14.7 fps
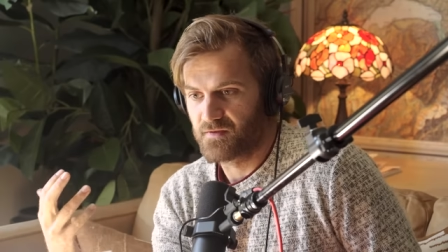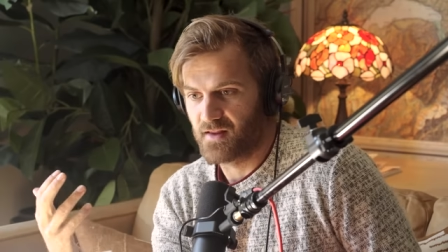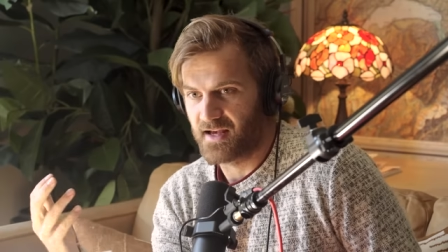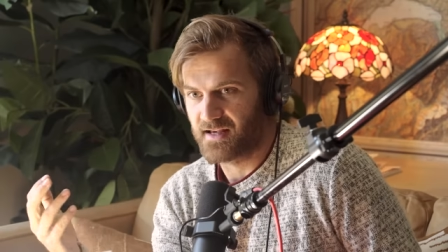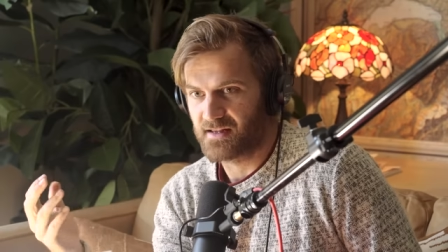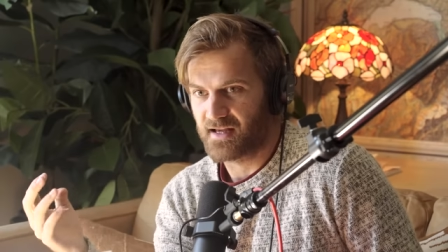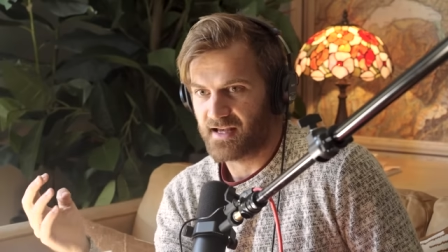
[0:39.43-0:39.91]

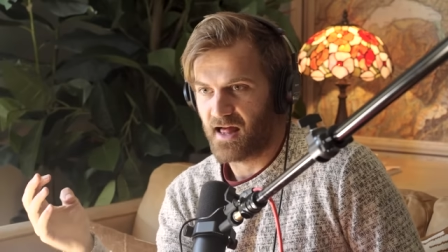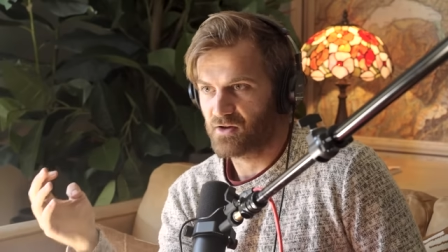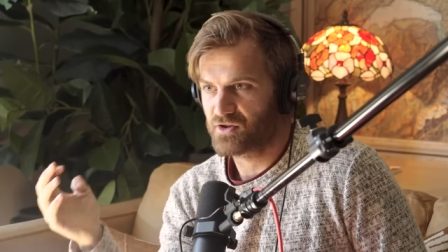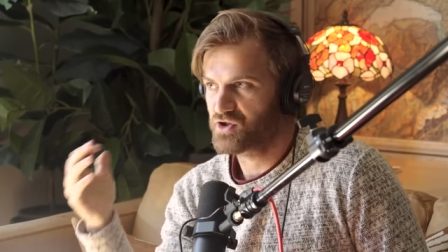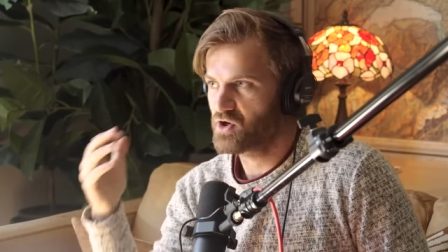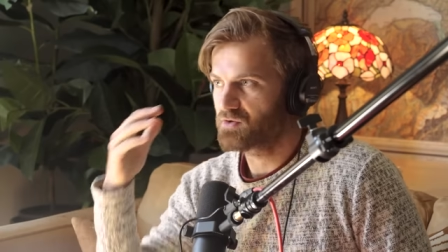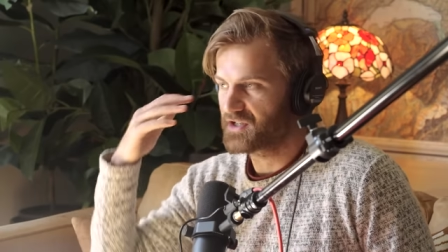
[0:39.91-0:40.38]
Like like
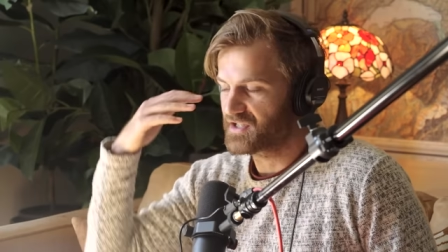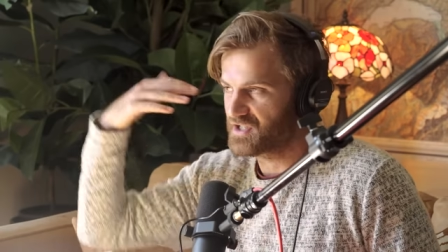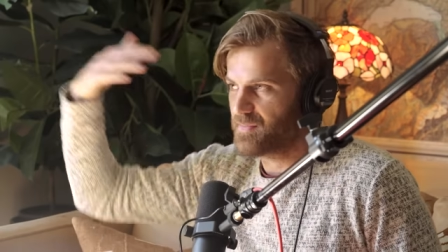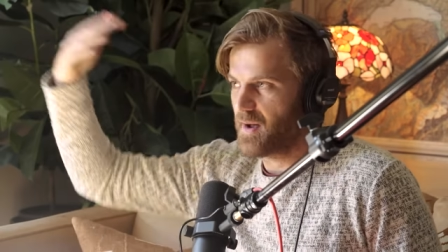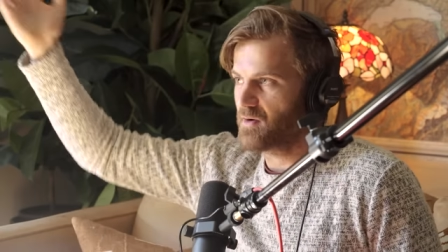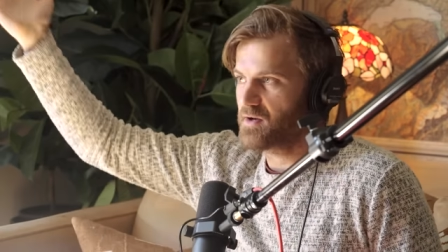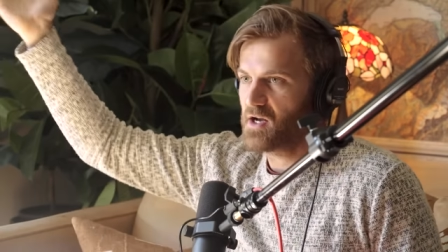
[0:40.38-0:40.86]
Alex Jones is
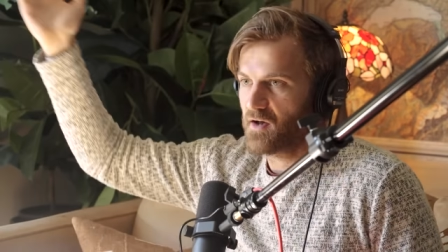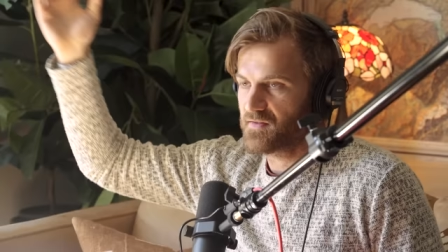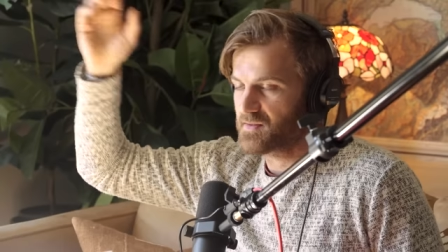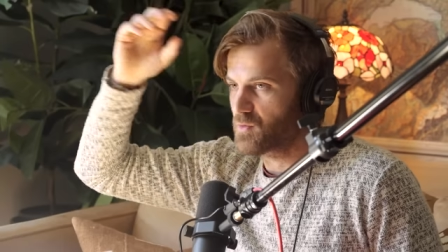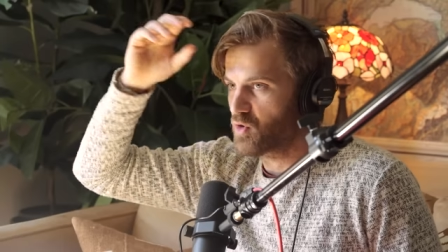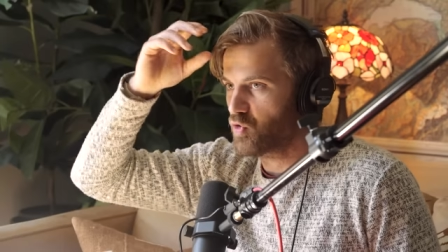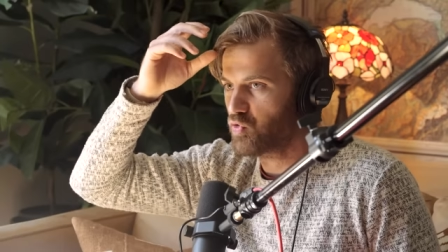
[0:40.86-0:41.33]
spouting off
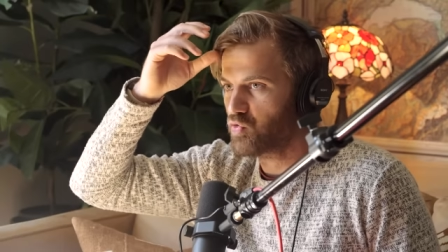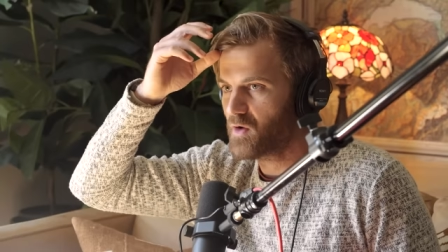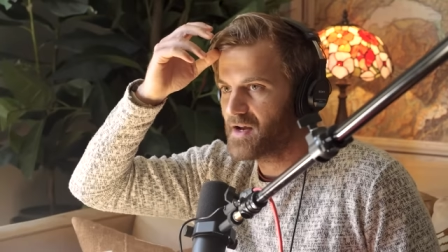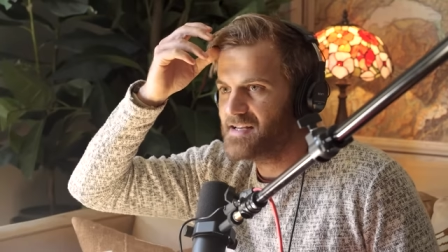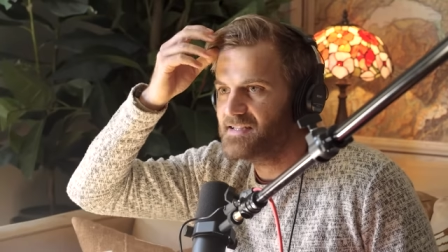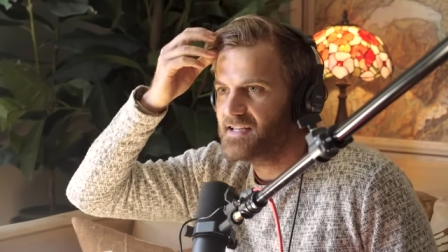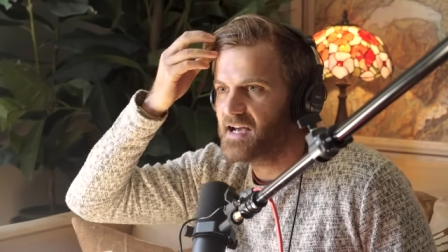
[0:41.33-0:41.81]
some
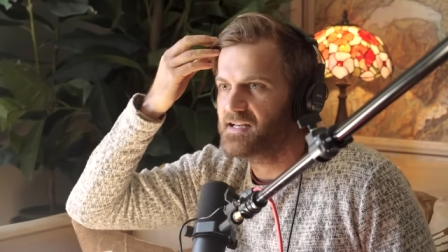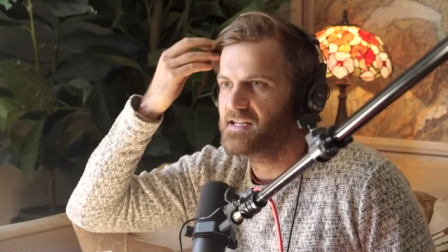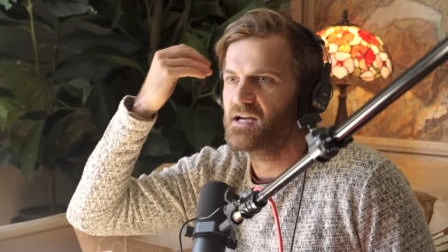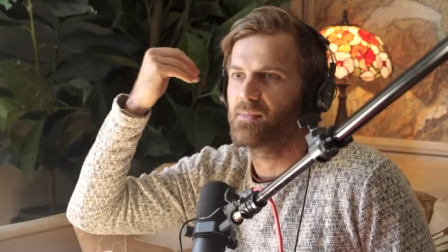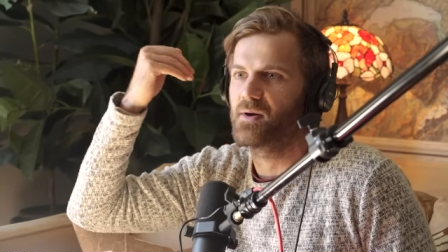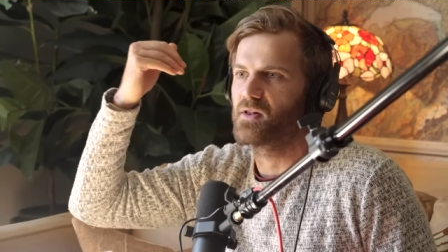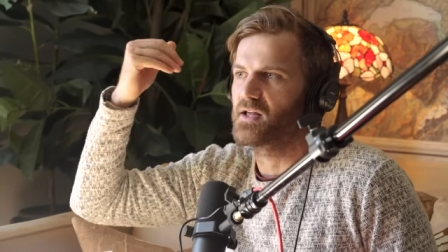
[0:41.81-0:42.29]
crazy
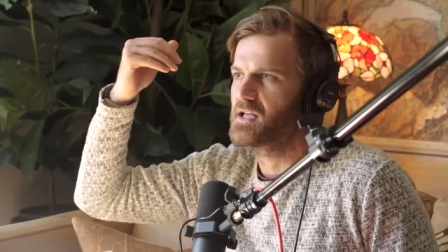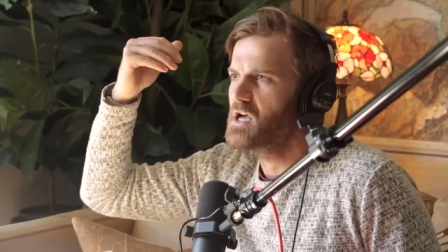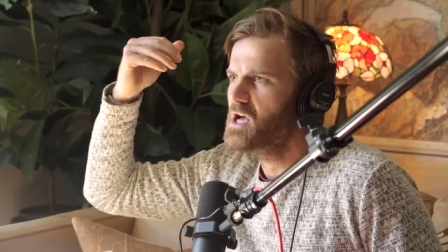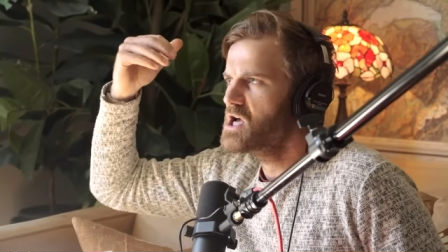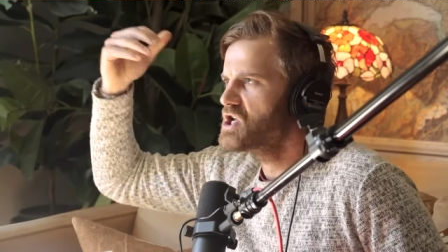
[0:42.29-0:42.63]
idea about like